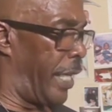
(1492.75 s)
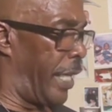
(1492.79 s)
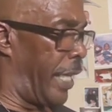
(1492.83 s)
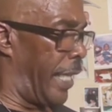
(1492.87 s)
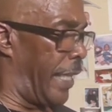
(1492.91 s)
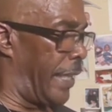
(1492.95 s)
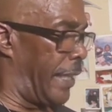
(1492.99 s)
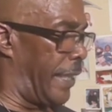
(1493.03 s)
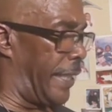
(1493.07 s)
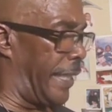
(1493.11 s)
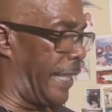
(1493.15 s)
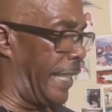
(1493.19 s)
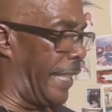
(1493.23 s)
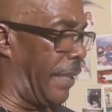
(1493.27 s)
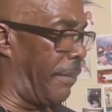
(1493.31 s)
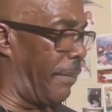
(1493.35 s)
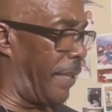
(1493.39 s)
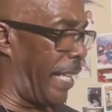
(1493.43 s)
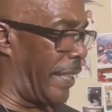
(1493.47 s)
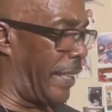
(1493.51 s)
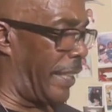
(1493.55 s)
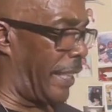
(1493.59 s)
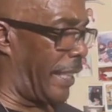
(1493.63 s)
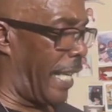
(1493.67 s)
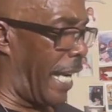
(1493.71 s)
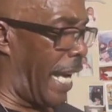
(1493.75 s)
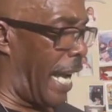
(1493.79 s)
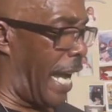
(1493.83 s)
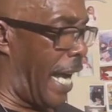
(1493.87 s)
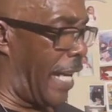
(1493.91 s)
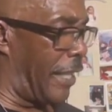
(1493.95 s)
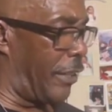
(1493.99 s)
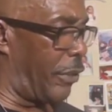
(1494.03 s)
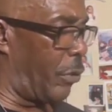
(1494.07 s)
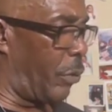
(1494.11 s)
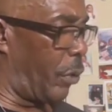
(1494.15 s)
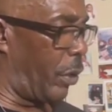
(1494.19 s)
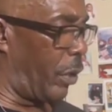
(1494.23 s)
It seemed that the
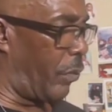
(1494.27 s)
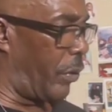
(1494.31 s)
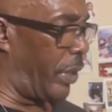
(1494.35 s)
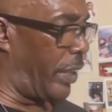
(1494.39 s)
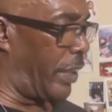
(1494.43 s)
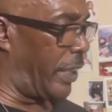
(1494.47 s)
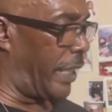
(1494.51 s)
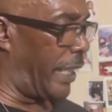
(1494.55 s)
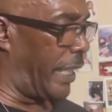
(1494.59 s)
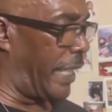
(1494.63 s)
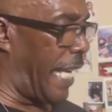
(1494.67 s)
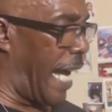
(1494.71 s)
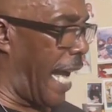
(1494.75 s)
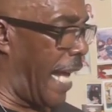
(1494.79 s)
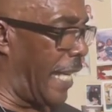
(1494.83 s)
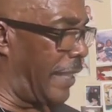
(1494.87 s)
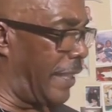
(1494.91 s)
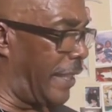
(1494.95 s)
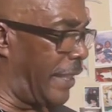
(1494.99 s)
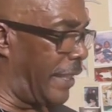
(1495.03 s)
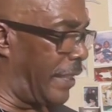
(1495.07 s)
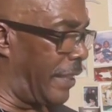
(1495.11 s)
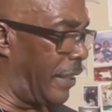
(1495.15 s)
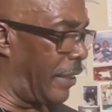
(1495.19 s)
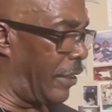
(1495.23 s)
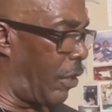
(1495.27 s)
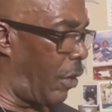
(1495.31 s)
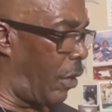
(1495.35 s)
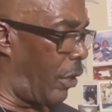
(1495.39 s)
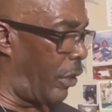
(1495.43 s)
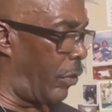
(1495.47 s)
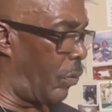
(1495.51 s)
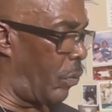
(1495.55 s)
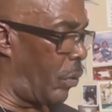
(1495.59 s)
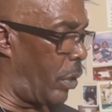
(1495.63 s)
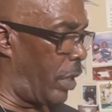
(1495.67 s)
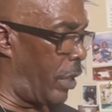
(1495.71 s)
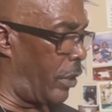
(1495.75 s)
gods who were originally goddesses are the
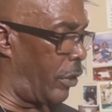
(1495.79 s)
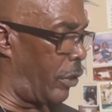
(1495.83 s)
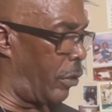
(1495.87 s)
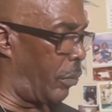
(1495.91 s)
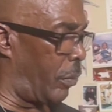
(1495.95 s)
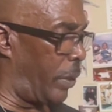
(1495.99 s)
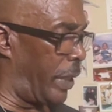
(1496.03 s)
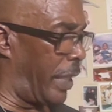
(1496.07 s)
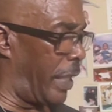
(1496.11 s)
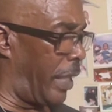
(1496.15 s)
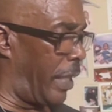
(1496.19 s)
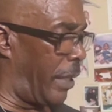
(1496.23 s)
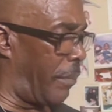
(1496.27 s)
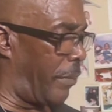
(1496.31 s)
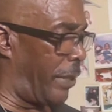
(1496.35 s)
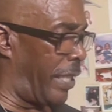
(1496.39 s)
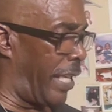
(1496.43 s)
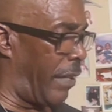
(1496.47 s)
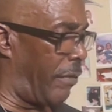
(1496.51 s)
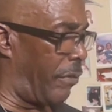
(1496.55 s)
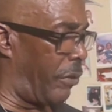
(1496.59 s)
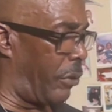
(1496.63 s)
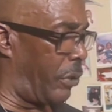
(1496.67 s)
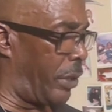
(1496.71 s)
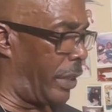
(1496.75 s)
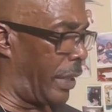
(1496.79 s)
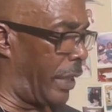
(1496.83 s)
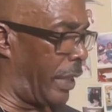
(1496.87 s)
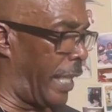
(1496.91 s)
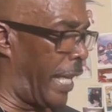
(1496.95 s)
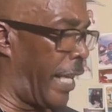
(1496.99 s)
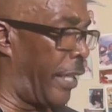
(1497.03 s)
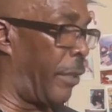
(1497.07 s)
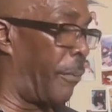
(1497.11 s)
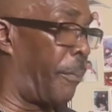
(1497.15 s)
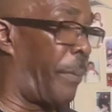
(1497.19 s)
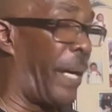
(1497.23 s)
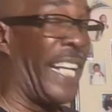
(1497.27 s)
ones who become devils in
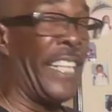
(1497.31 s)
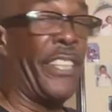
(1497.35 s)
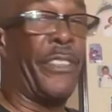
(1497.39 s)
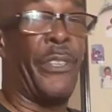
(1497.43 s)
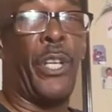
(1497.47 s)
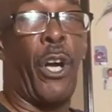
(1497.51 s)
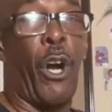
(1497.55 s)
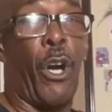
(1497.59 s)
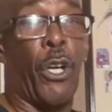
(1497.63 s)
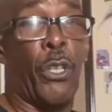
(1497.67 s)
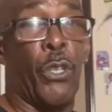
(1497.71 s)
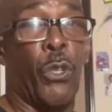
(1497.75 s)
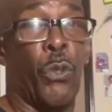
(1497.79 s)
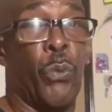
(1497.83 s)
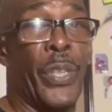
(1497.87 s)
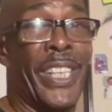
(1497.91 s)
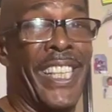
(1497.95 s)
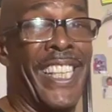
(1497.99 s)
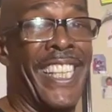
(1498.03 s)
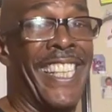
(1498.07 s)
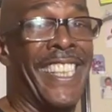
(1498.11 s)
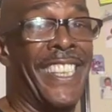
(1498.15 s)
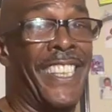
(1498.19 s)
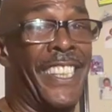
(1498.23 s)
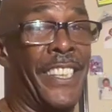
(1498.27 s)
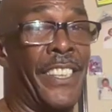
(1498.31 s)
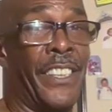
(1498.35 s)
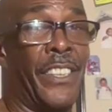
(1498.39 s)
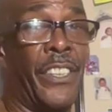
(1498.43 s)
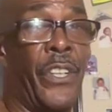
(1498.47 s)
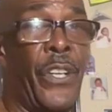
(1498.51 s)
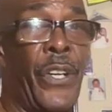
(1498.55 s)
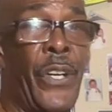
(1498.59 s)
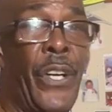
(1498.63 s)
later patriarchal religions.